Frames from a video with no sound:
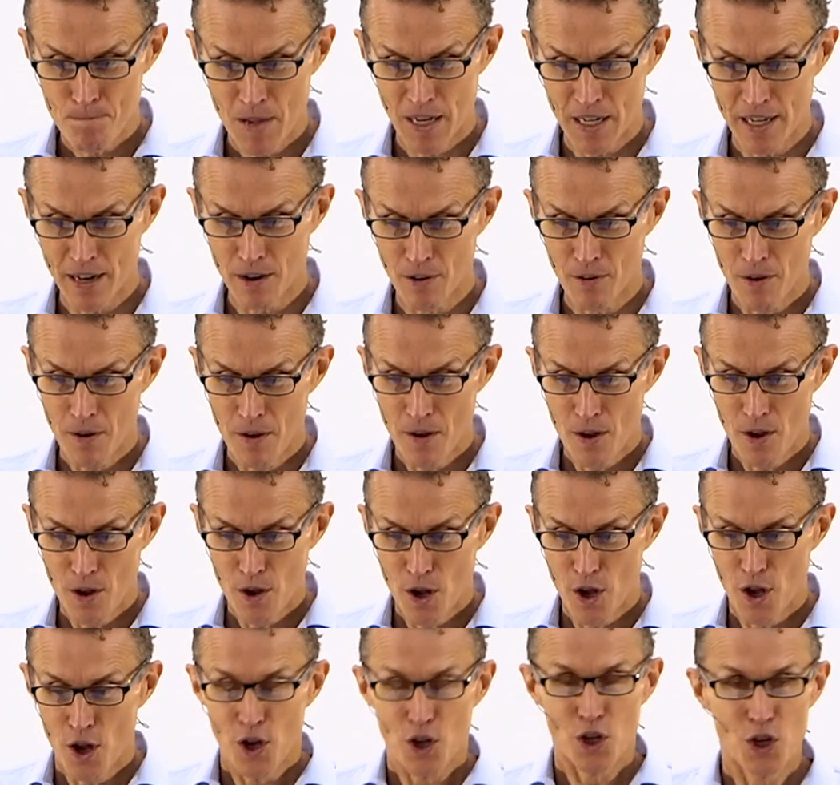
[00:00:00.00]
And now,
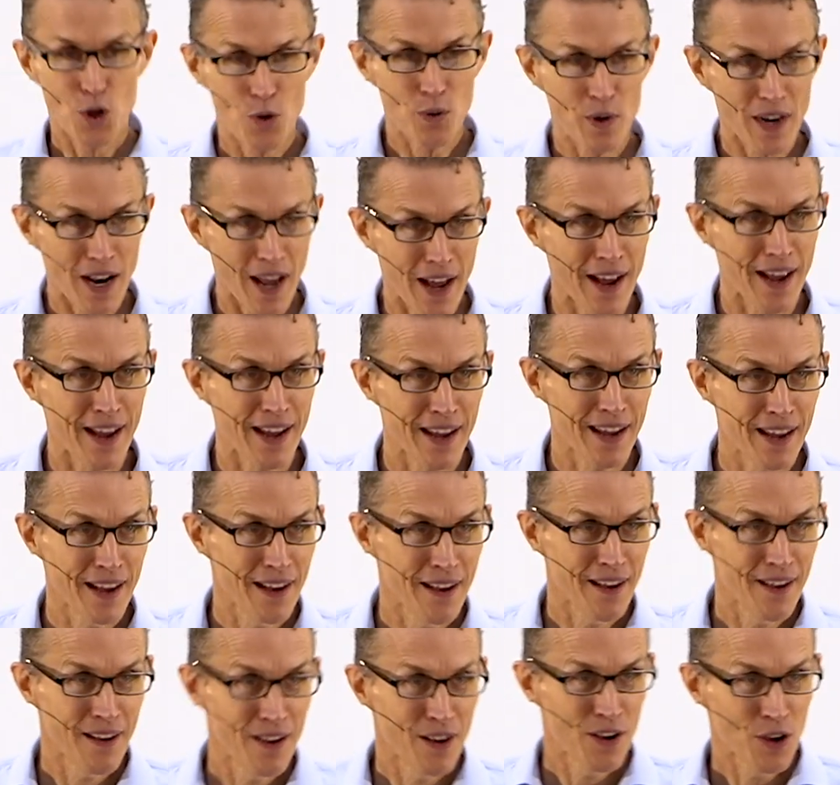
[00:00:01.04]
you and I,
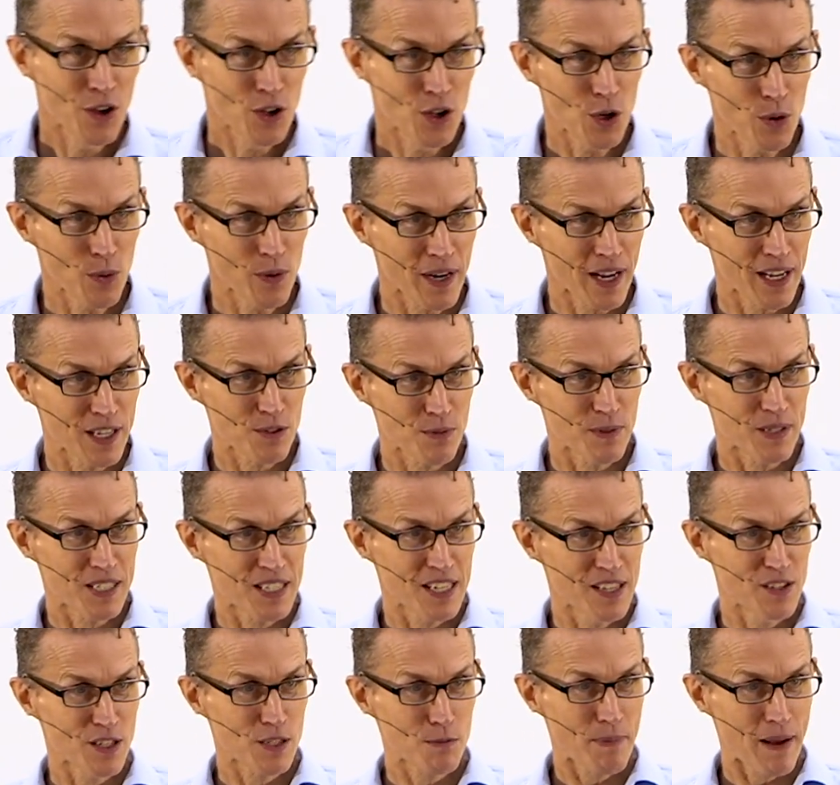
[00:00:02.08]
you and I, as we
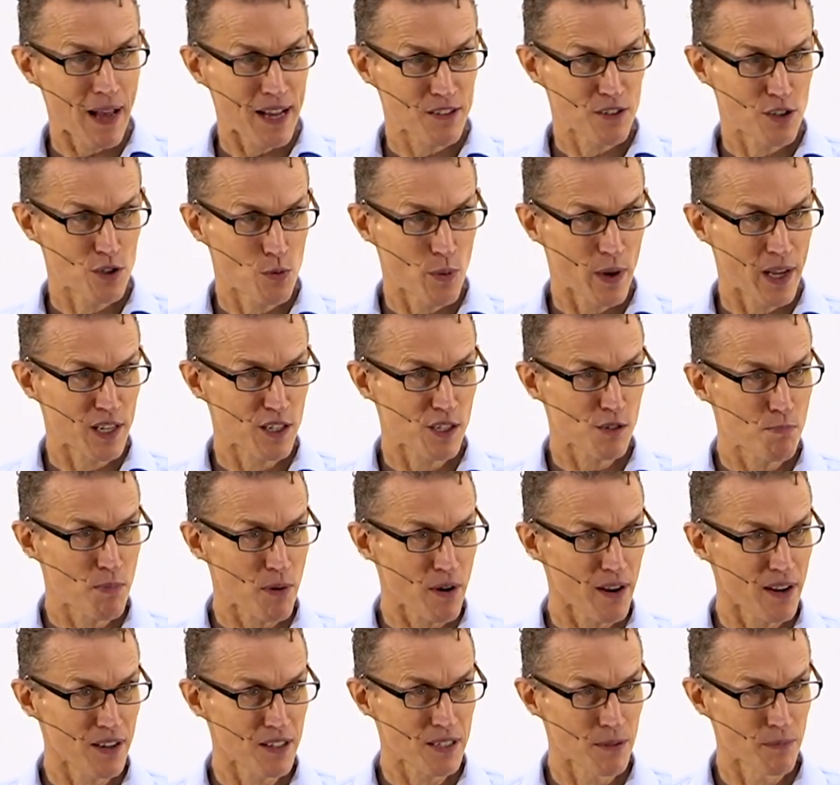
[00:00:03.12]
see in this passage, we
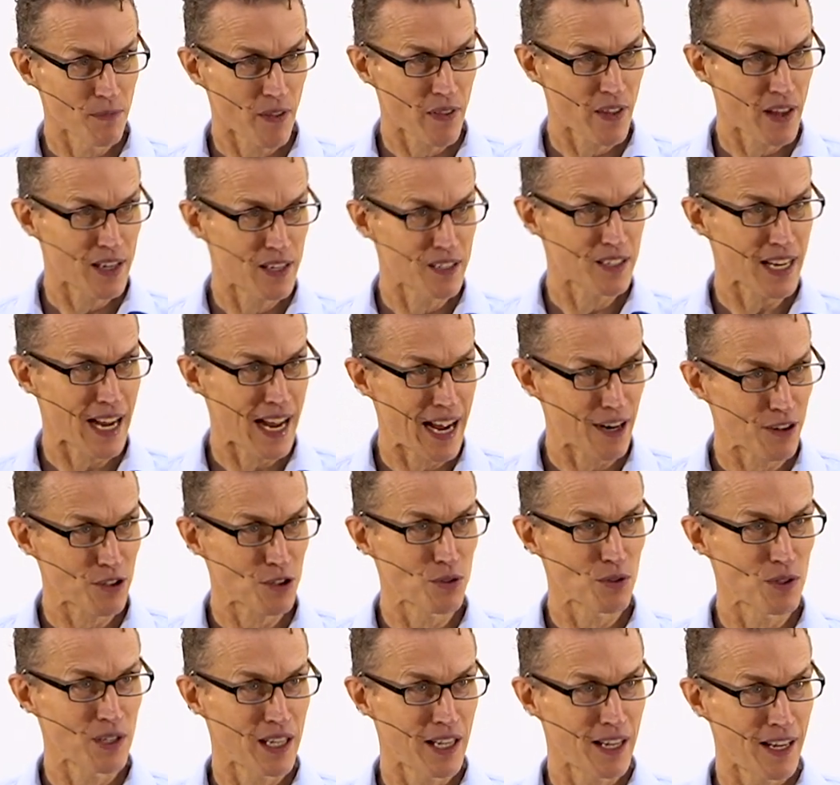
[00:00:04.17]
experience something that is
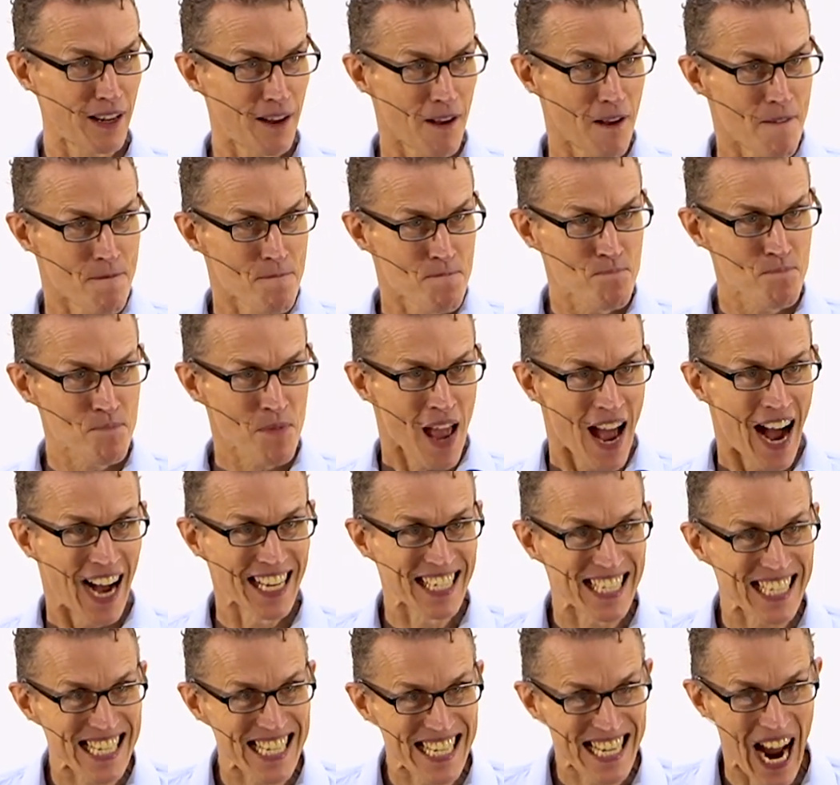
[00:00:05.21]
actually
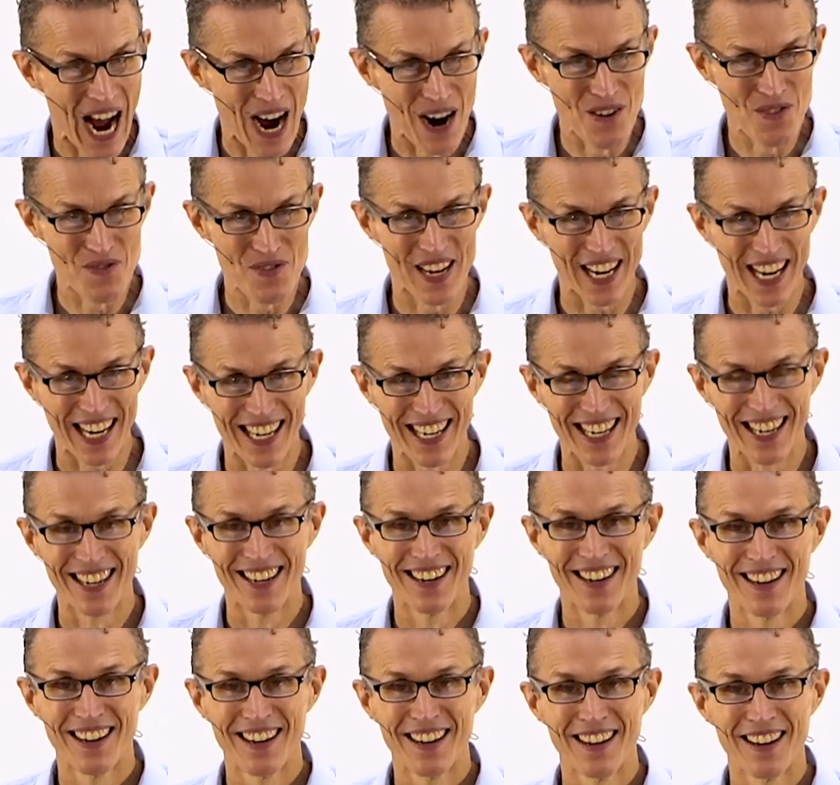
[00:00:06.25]

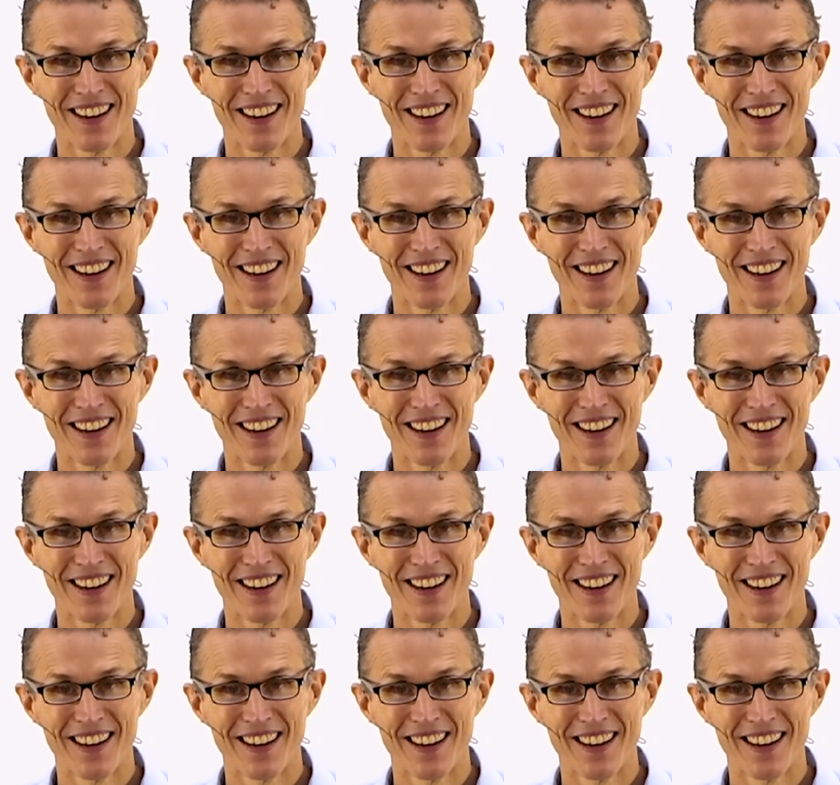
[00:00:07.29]
astounding.